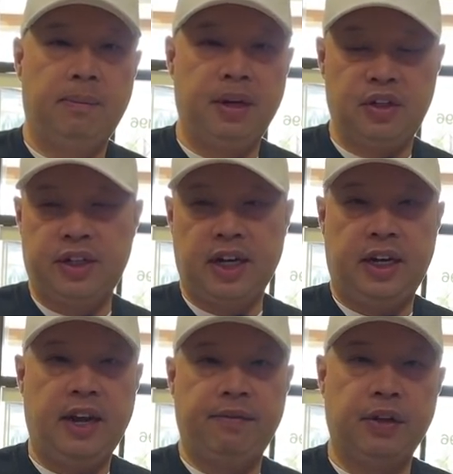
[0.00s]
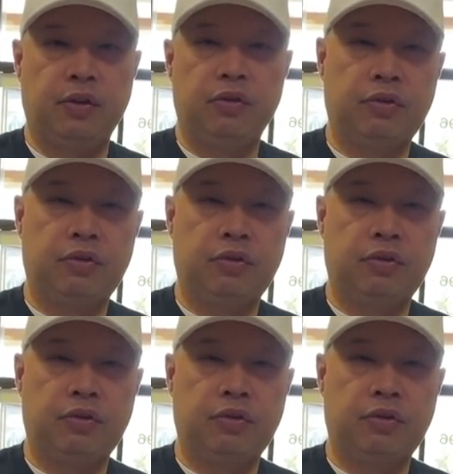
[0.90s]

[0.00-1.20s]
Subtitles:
But you kind of have to go